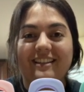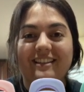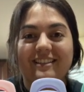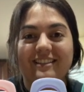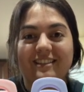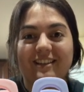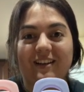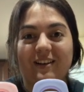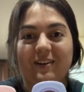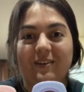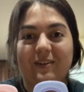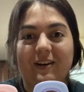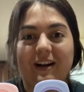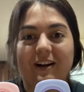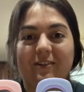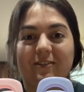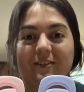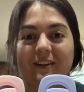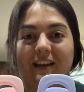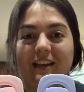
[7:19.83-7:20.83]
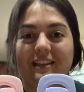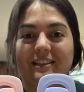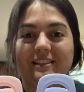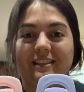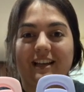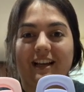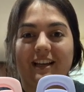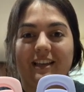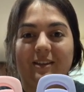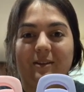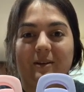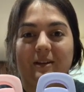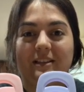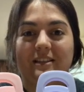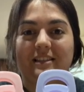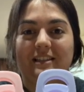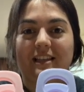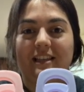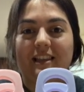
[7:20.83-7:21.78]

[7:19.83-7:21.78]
So how fun is that? You can see